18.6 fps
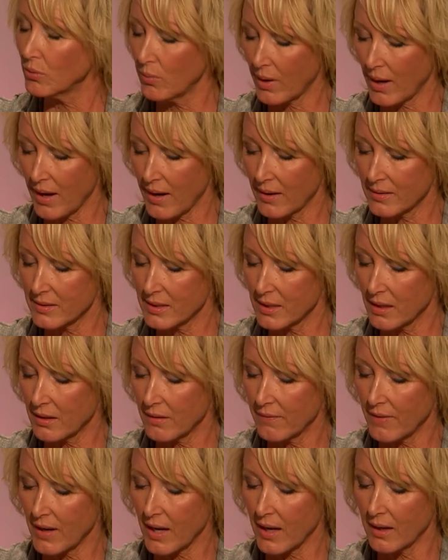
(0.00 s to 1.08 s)
way to
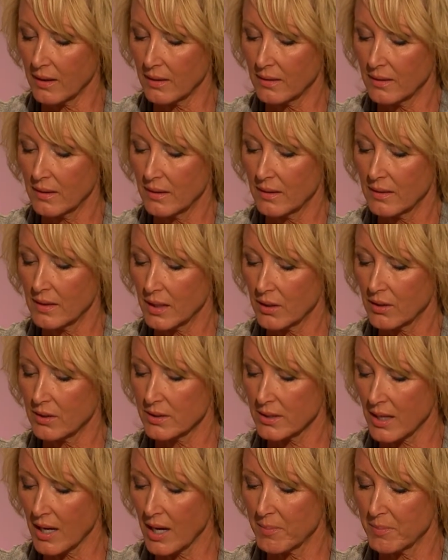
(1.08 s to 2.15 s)
convey that her
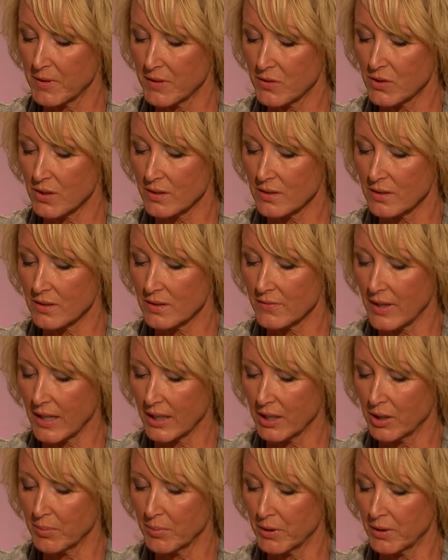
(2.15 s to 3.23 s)
time is just as
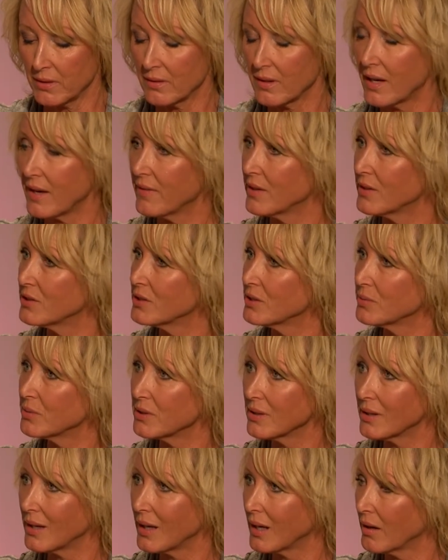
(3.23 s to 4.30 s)
valuable, and then she
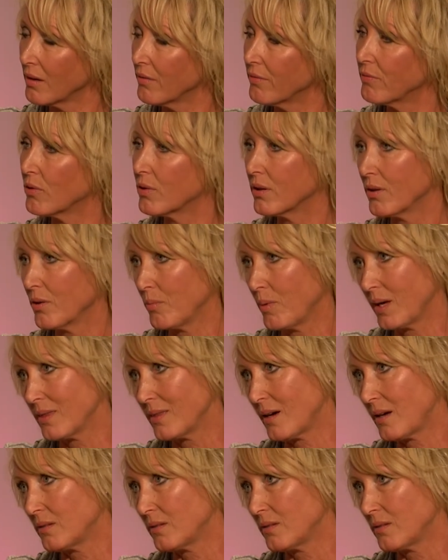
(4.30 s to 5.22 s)
really can't afford to wait that